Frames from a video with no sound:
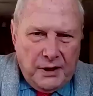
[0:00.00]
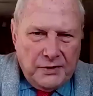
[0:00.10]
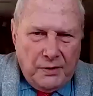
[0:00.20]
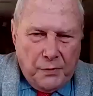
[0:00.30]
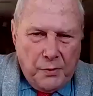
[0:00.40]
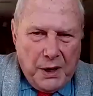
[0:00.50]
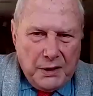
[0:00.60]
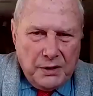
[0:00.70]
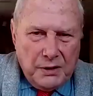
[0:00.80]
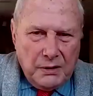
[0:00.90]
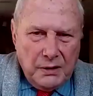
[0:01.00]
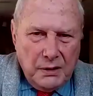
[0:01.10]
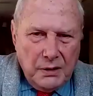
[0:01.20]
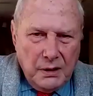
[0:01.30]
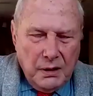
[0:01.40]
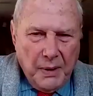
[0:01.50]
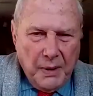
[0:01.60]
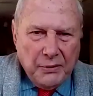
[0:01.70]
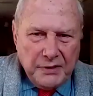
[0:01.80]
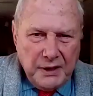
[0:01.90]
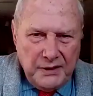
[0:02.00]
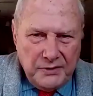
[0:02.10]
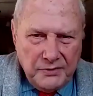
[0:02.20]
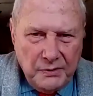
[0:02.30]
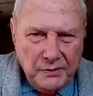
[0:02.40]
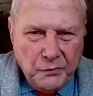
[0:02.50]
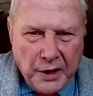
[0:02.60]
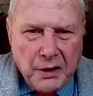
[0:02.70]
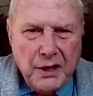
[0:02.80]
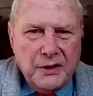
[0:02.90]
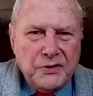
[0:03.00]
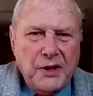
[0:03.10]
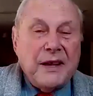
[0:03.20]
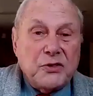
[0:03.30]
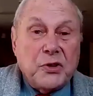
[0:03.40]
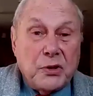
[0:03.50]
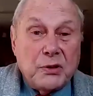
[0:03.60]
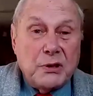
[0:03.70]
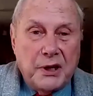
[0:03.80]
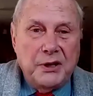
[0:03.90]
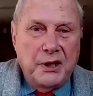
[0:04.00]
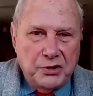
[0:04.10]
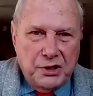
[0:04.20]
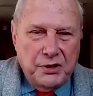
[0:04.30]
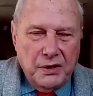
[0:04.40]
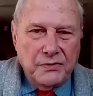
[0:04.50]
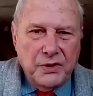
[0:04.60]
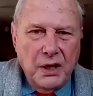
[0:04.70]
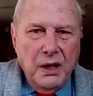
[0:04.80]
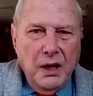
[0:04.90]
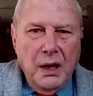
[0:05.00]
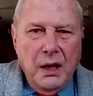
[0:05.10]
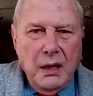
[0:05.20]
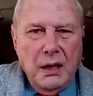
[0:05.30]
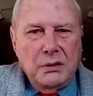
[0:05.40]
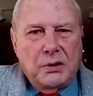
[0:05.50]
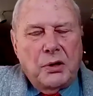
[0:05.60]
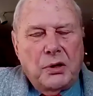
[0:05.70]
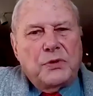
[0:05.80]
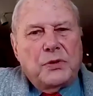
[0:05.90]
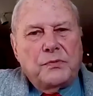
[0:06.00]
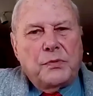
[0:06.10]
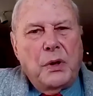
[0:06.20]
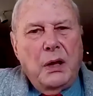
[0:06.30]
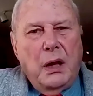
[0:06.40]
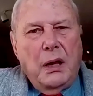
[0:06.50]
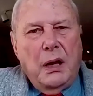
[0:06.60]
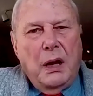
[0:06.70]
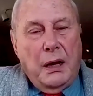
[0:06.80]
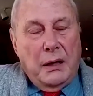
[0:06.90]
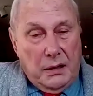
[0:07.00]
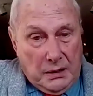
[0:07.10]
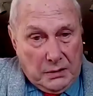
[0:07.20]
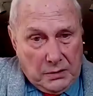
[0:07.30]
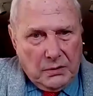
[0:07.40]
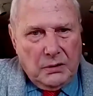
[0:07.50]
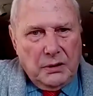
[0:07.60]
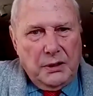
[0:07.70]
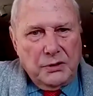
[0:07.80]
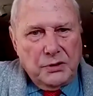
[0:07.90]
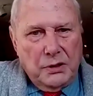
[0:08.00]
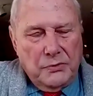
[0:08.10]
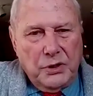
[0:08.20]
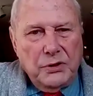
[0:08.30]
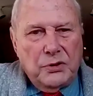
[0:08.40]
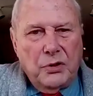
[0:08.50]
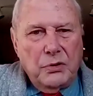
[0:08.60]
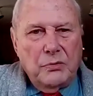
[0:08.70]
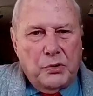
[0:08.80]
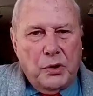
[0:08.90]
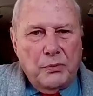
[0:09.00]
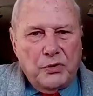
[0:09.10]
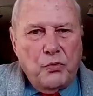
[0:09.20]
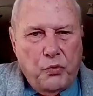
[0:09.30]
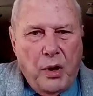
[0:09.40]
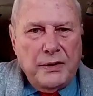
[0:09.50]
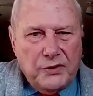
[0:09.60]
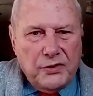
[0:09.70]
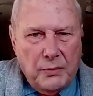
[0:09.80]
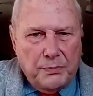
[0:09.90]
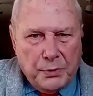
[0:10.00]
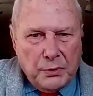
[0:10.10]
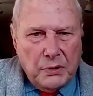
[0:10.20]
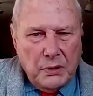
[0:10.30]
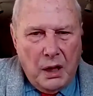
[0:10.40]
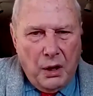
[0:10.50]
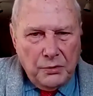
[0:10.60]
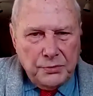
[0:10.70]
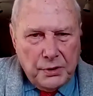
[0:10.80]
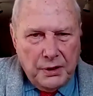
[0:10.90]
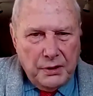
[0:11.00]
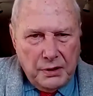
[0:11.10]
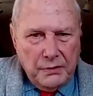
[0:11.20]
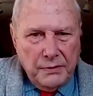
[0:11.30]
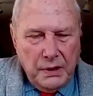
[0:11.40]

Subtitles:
information about these various external initiatives in terms of and internal initiatives in terms of one simple alternative.